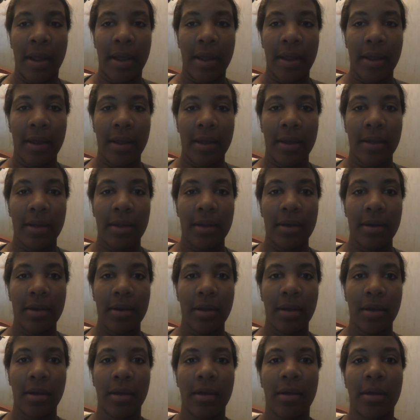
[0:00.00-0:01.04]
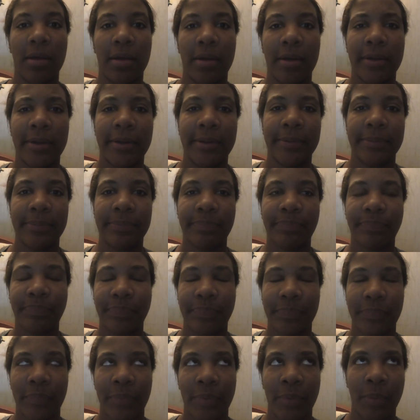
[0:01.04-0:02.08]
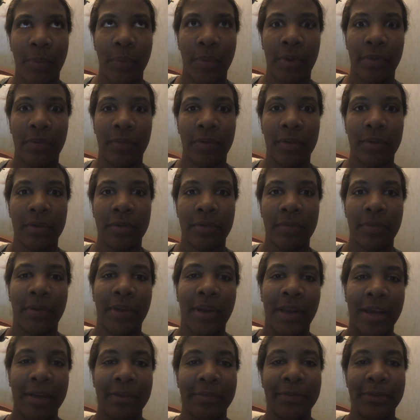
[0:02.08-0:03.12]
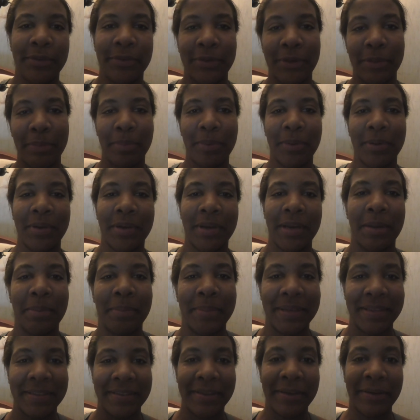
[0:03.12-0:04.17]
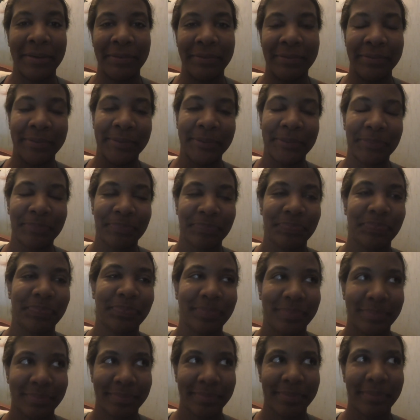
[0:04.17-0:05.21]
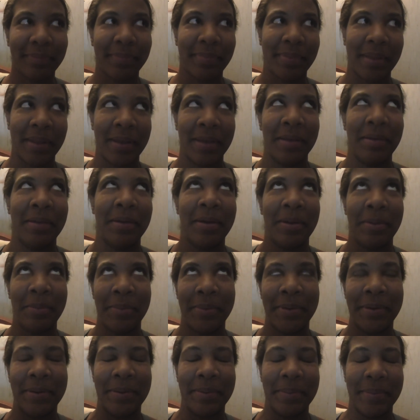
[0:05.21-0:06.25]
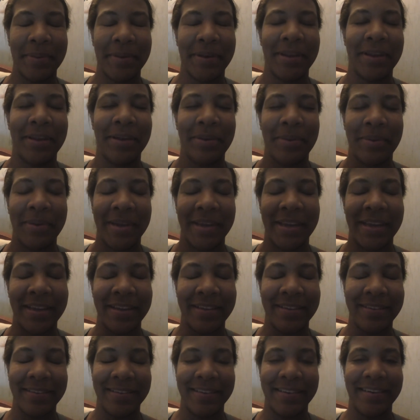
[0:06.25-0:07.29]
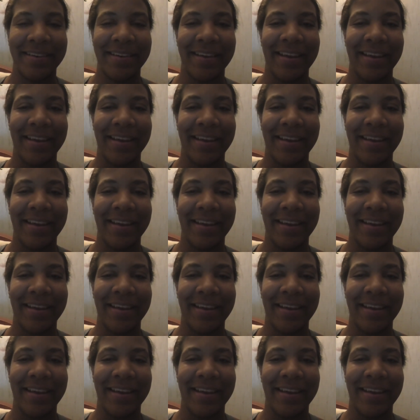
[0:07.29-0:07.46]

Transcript: And, well, first of all, I have to stop looking at myself. You know, I wonder where Kiona gets it.